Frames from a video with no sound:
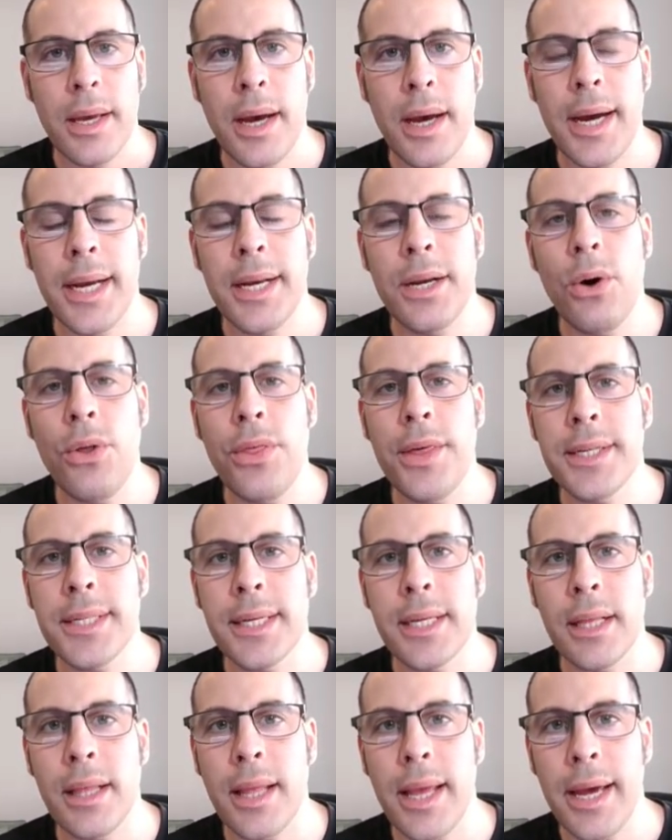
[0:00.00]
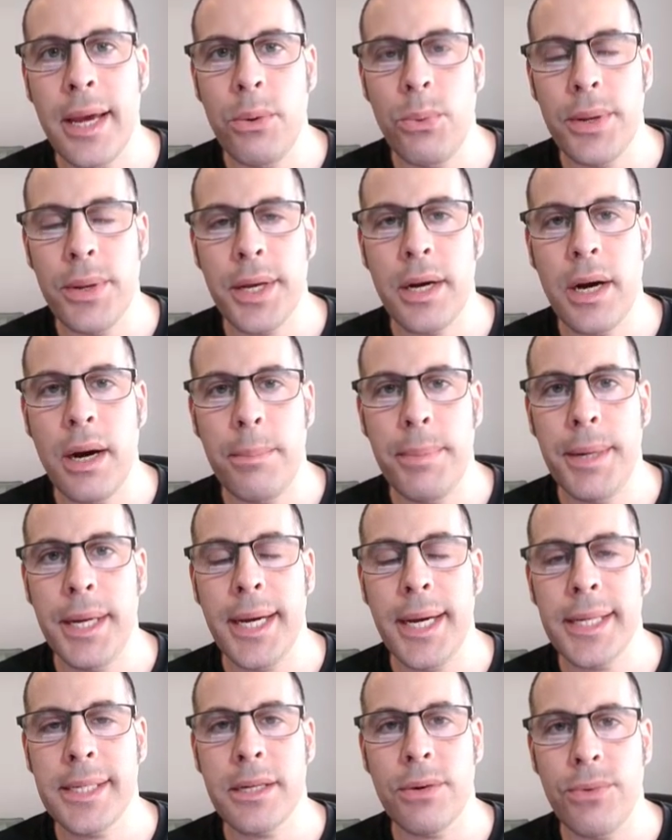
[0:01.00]
I know there's a delay when the company
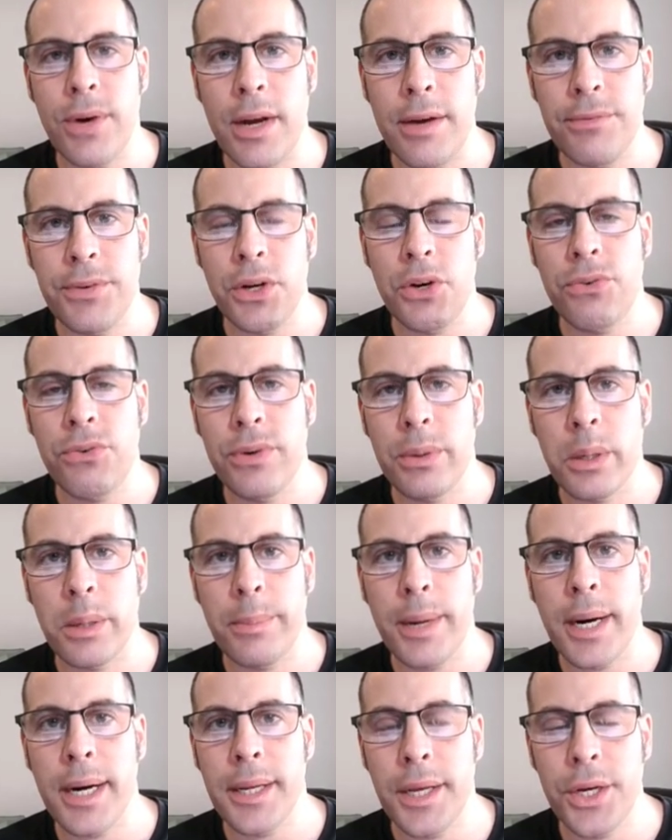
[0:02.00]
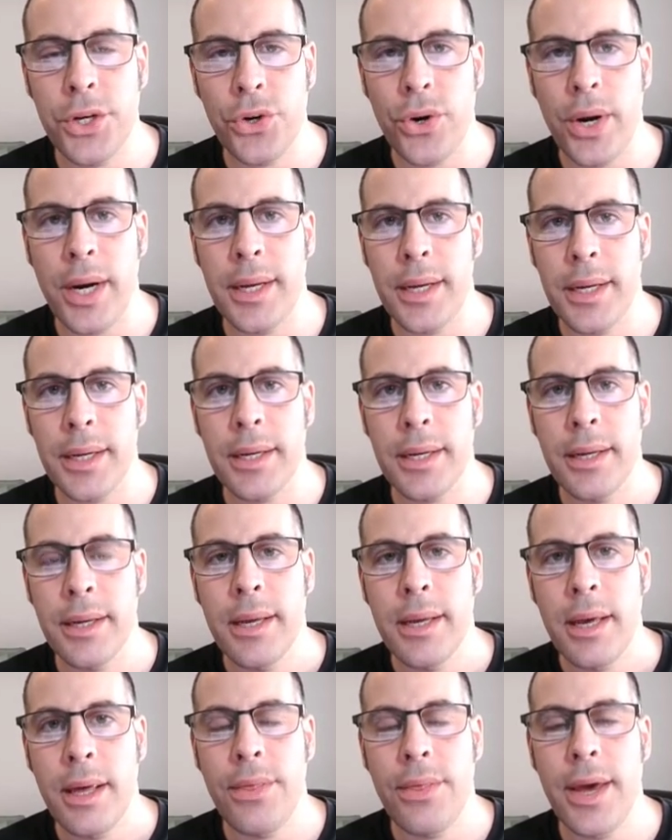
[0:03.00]
gets the revenue from commodity trading.
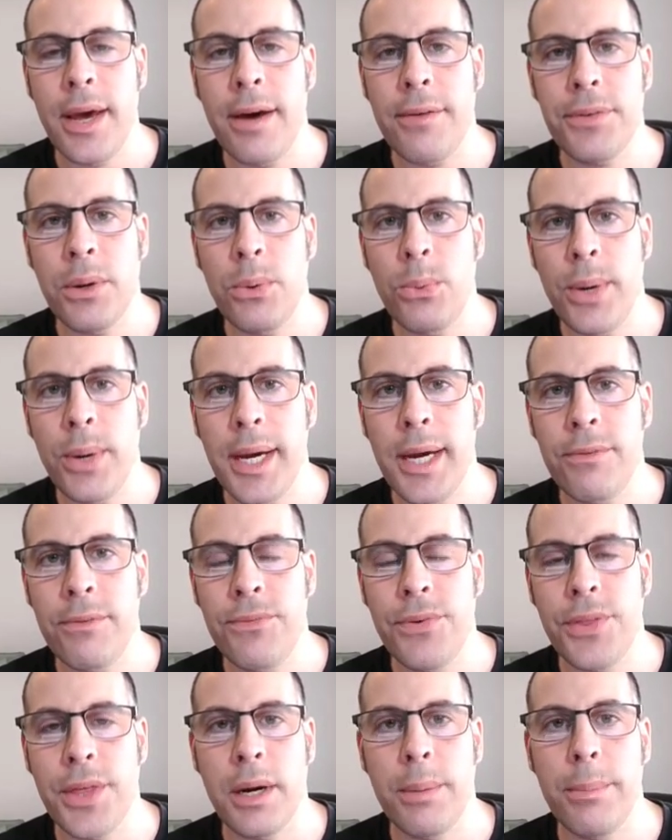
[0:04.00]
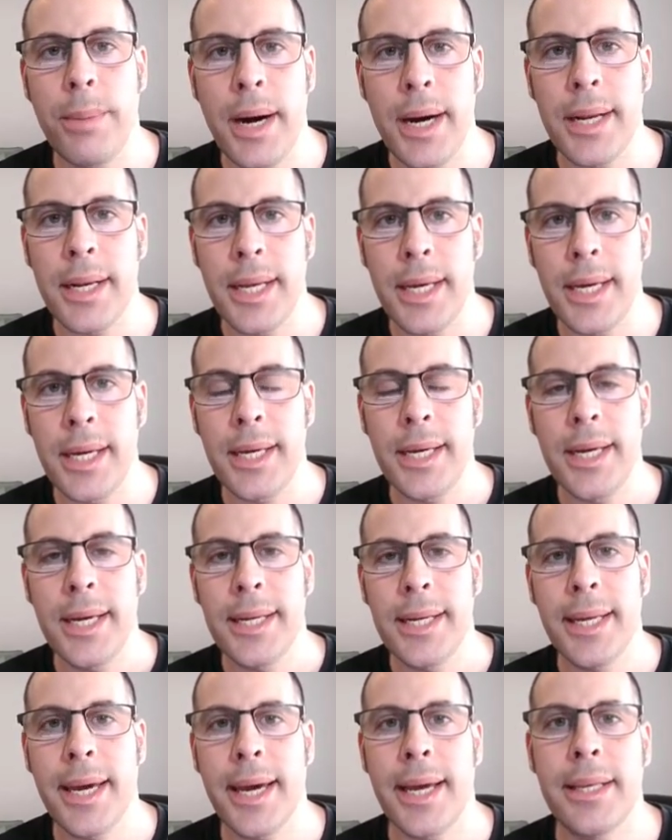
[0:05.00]
They have to wait for the commodity
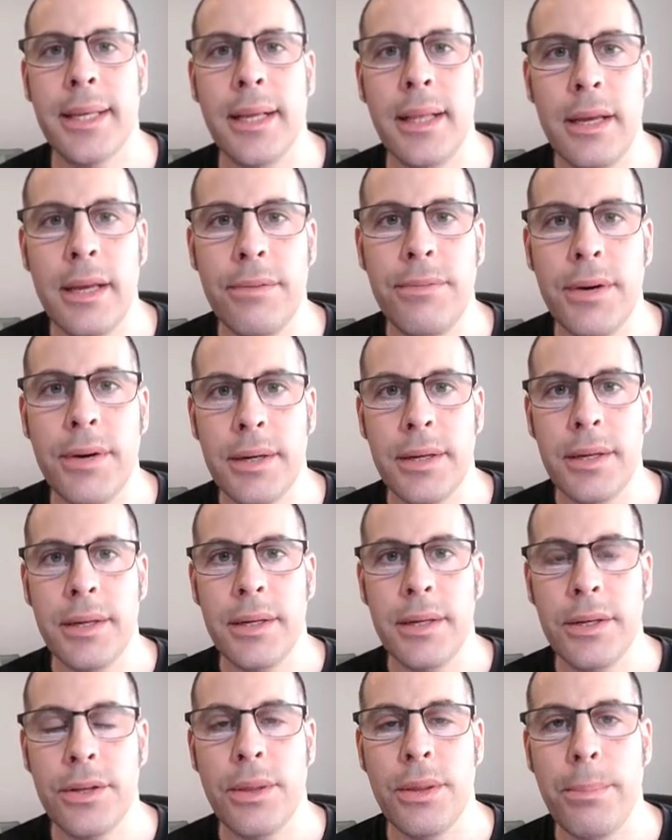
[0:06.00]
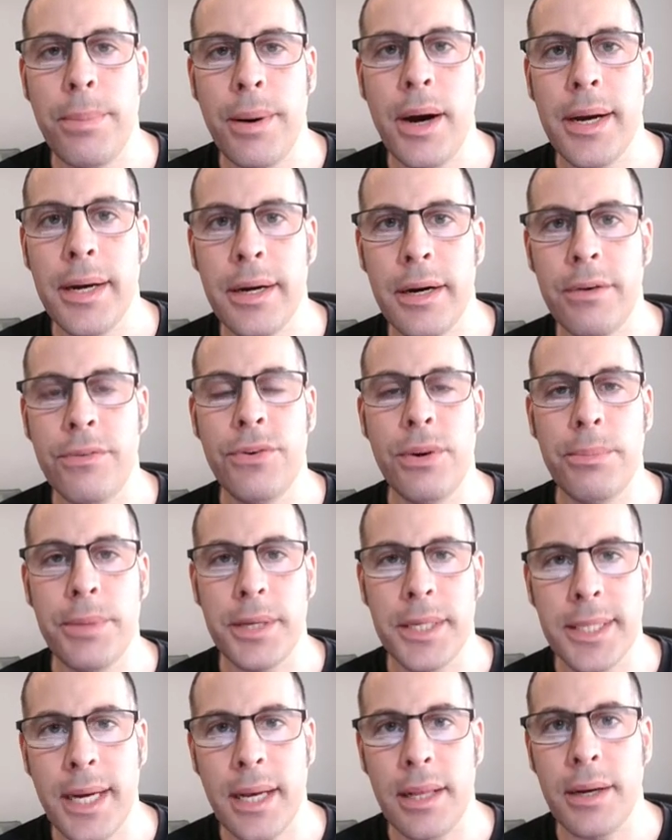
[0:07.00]
to get delivered to the buyer from the
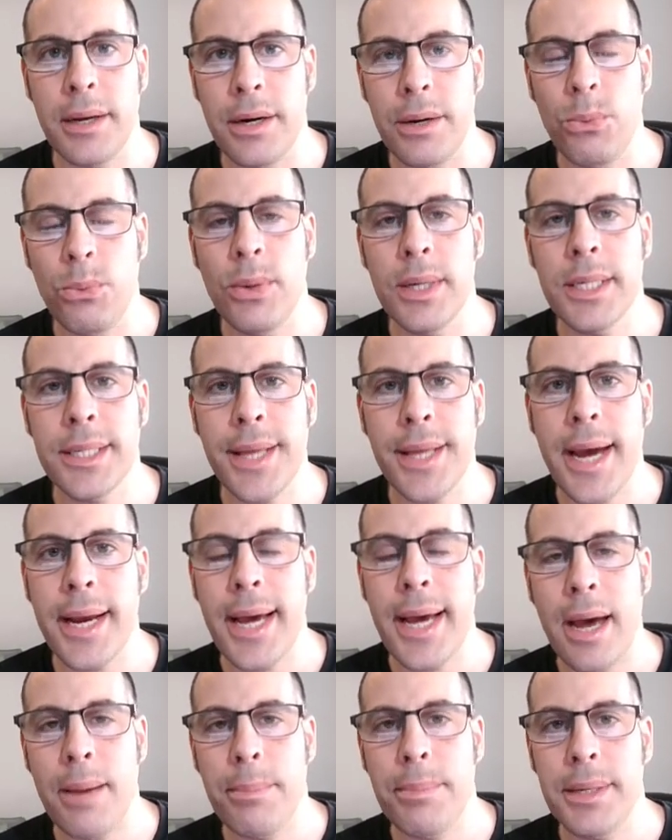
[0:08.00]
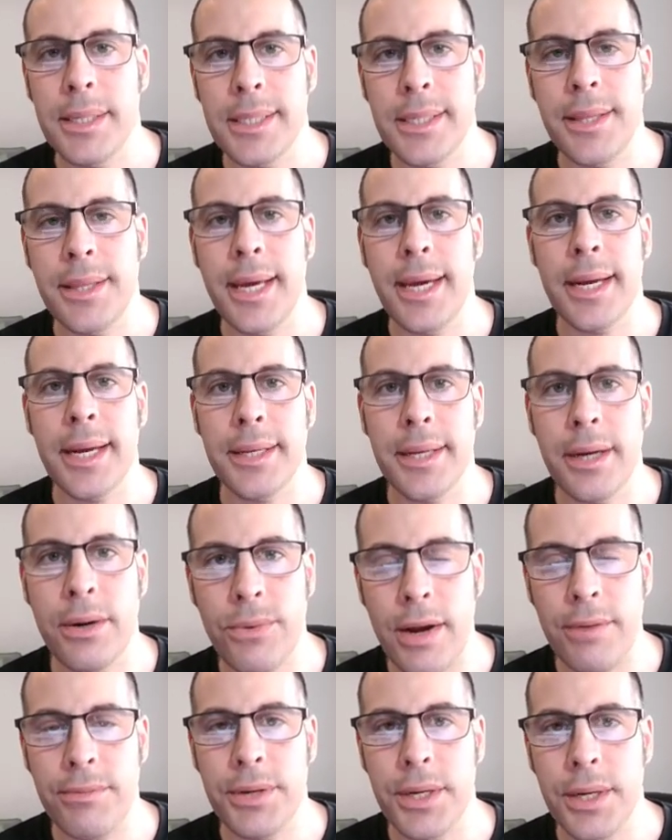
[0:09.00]
seller. Once that happens, they get their
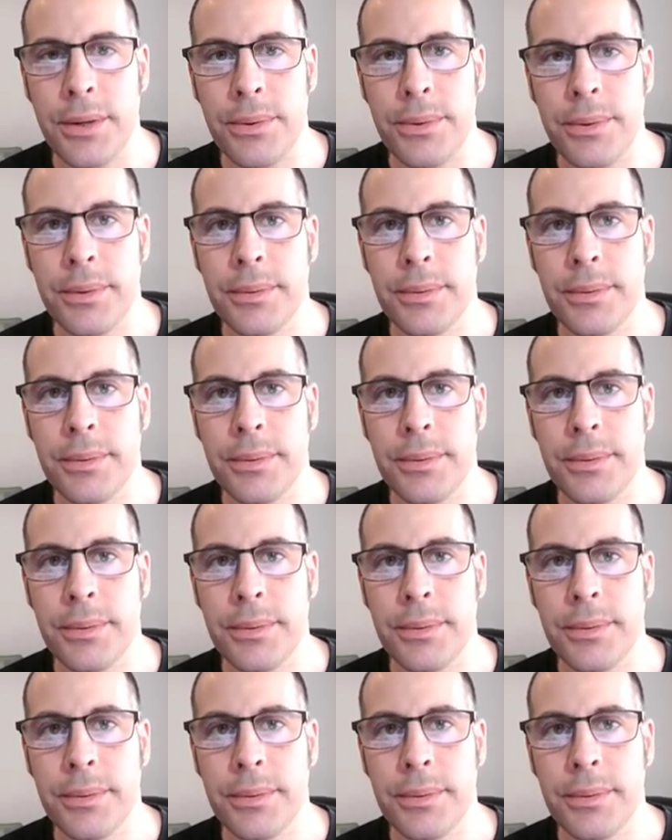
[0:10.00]
revenue.